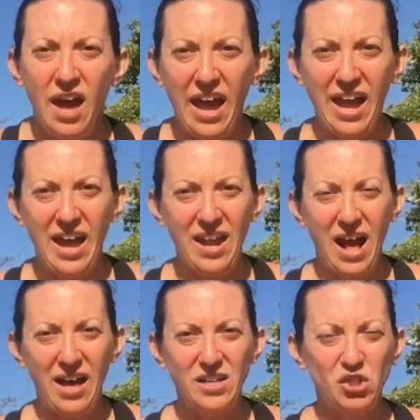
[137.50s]
and
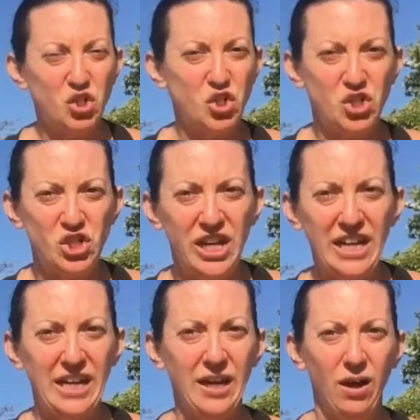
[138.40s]

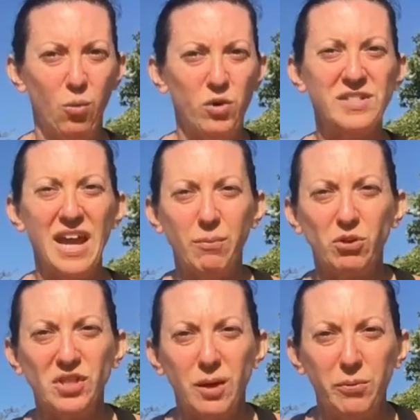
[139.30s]
she was
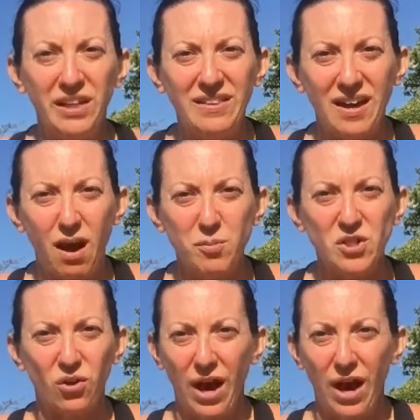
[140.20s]
able to complete that obstacle.